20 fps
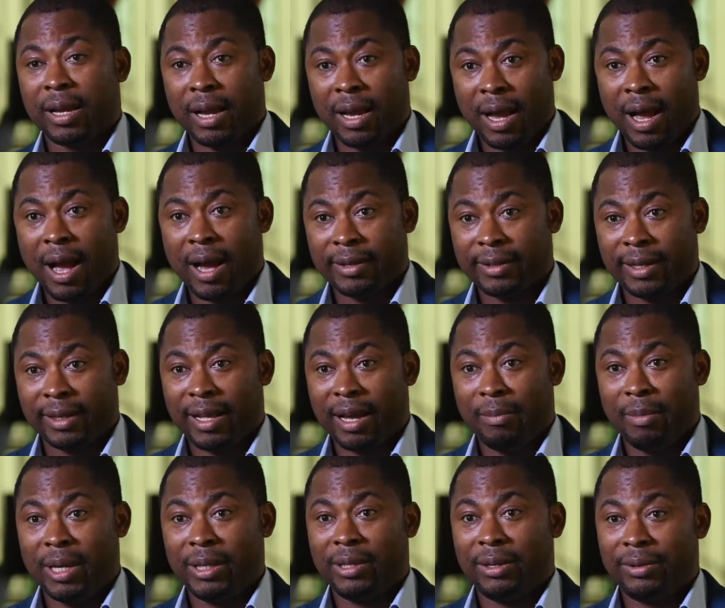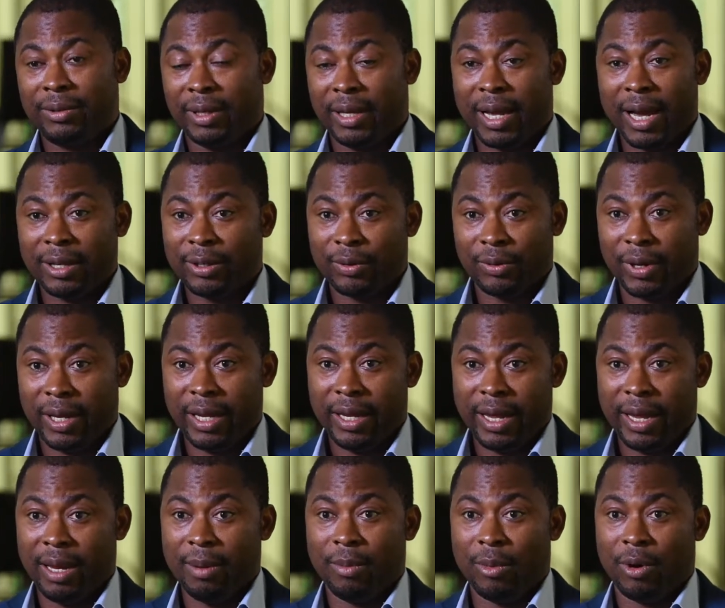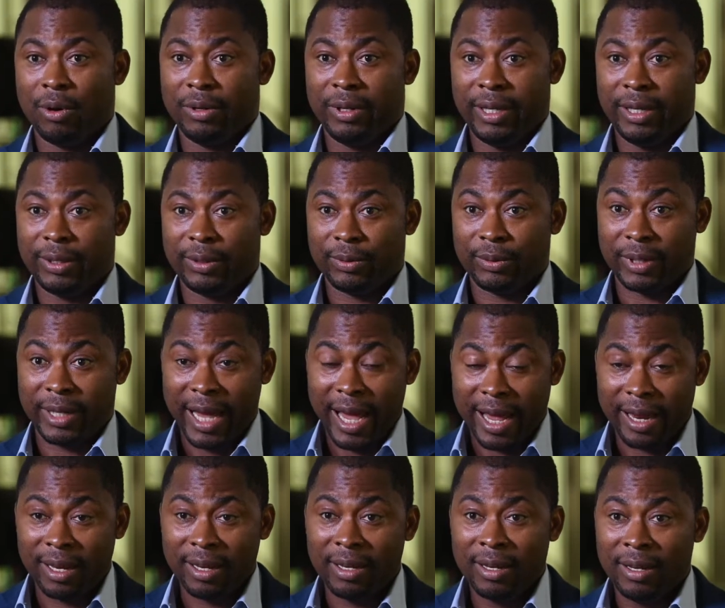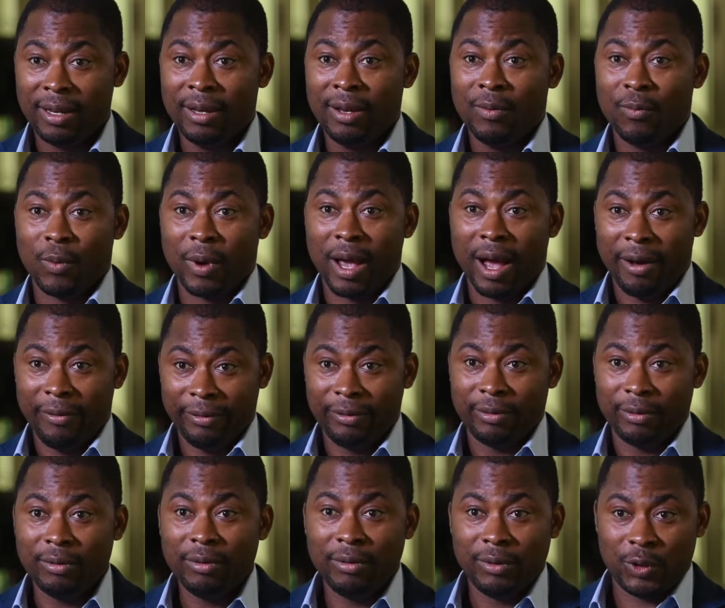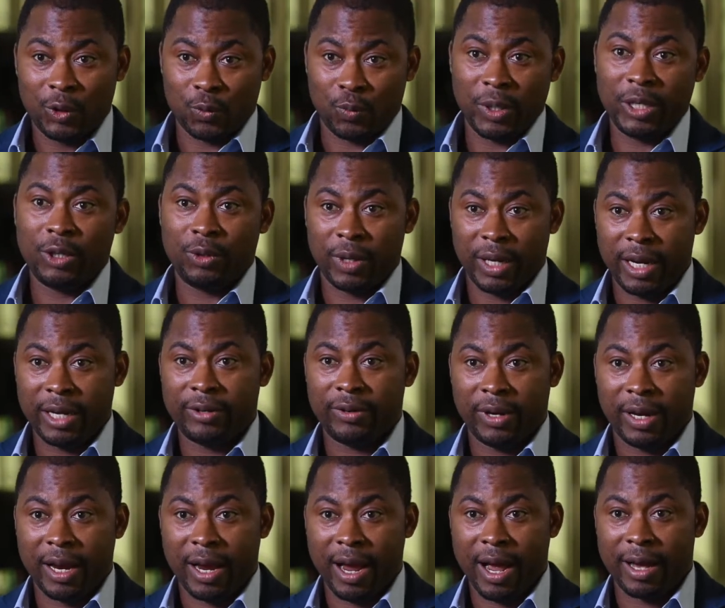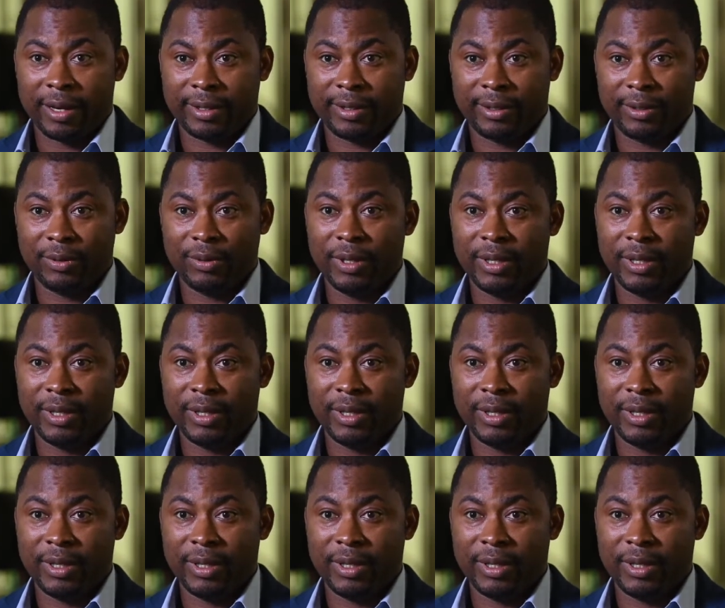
cars that are based on gasoline anymore, diesel, then we have to switch to electric cars. So